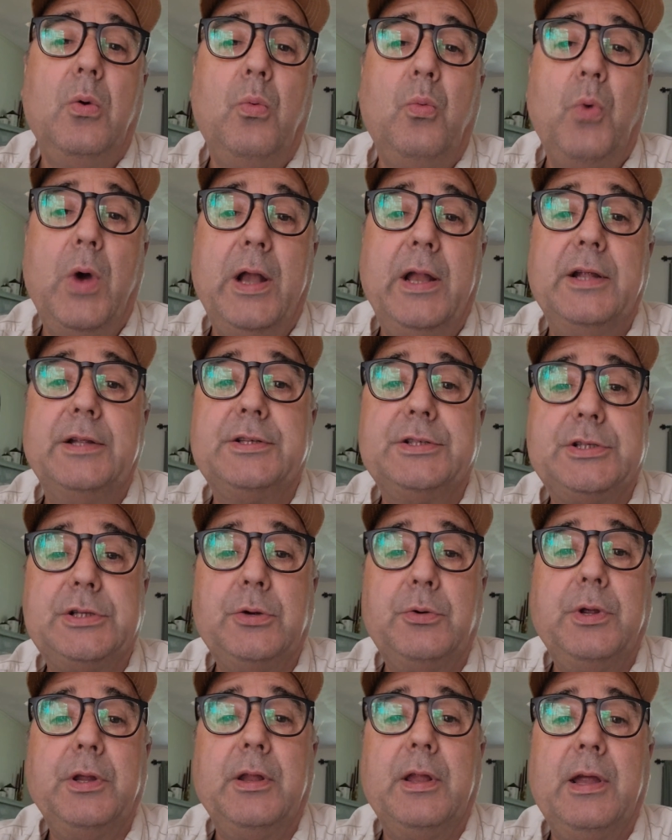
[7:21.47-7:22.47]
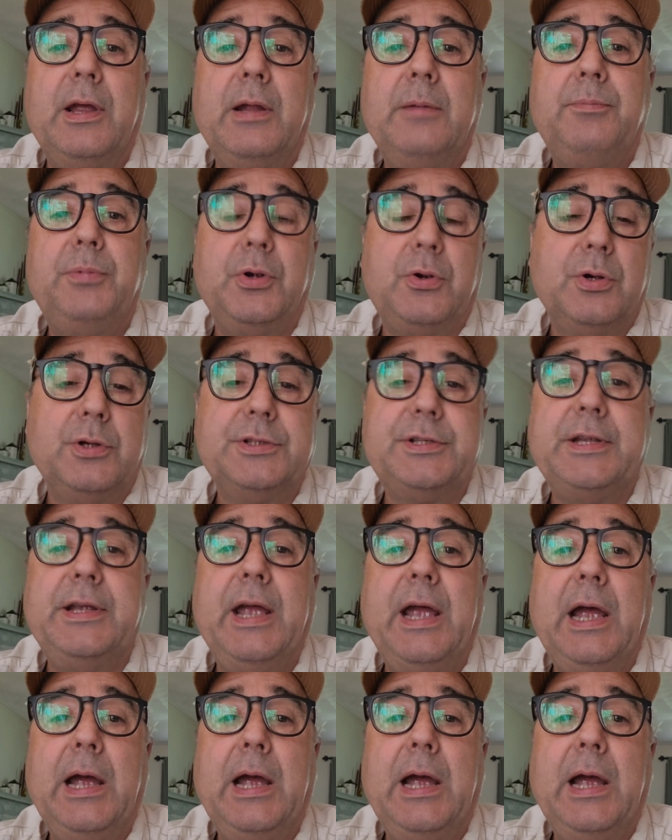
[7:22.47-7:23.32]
When it's doing that, because the